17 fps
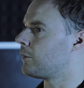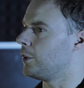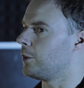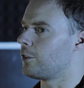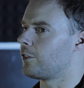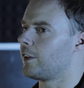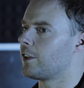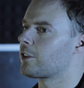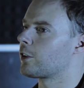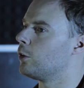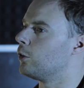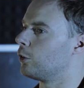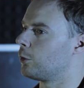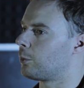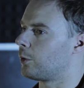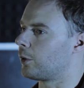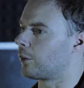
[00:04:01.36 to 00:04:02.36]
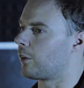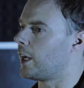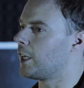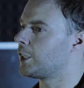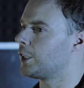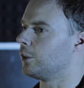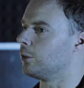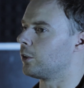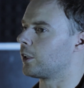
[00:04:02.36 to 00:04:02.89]
use this chord
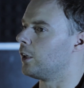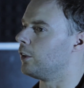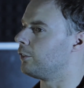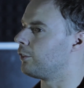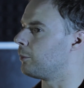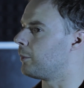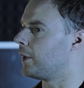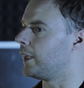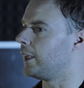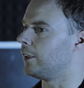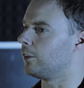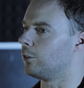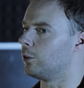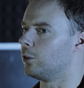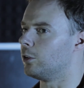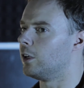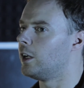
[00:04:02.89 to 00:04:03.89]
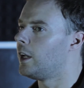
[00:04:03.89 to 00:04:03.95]
progression, or go from here, or